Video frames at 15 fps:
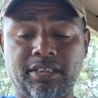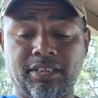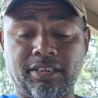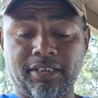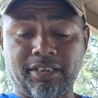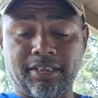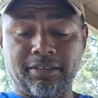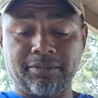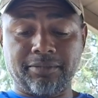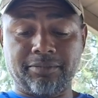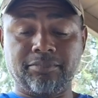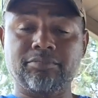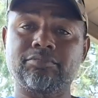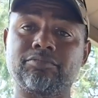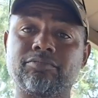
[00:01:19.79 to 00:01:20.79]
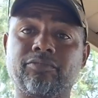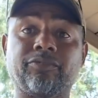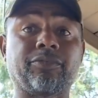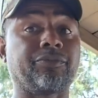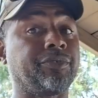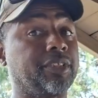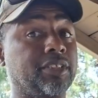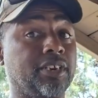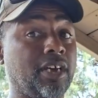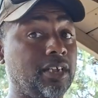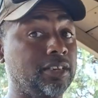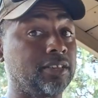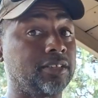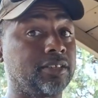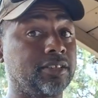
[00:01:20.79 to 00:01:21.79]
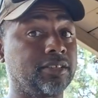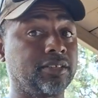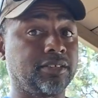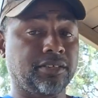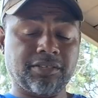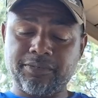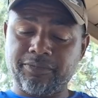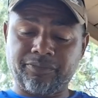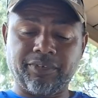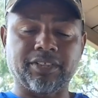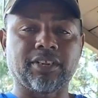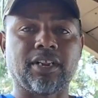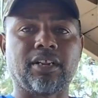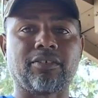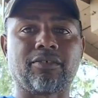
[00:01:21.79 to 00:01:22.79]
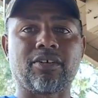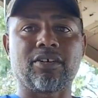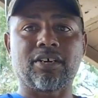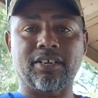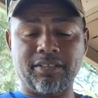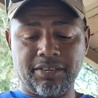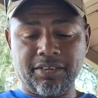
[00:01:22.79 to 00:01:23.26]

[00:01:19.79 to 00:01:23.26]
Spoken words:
For $50, $50 rod.